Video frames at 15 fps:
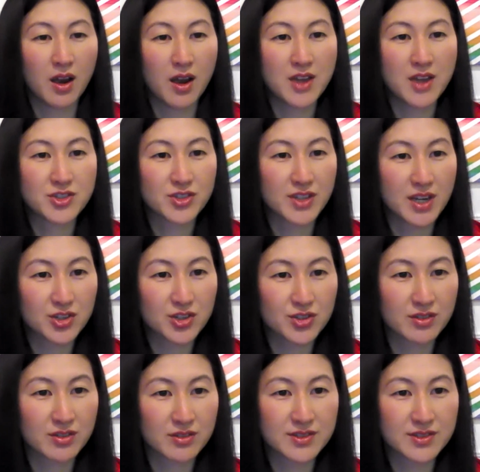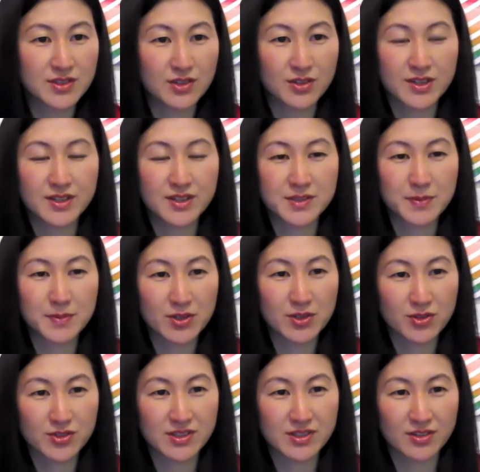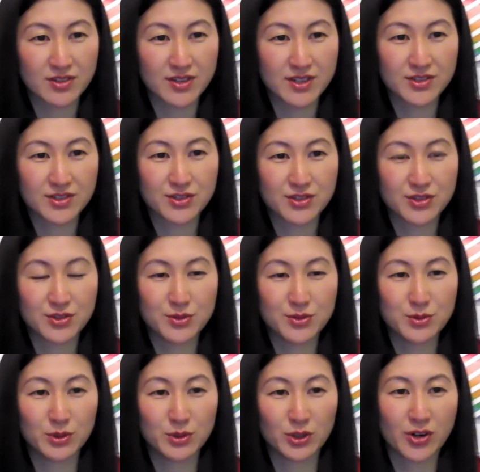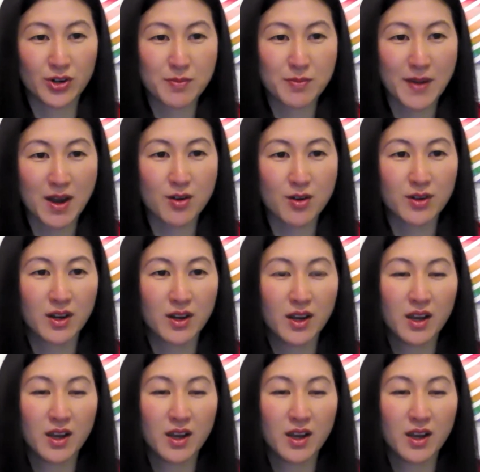educational series, speaker series to learn about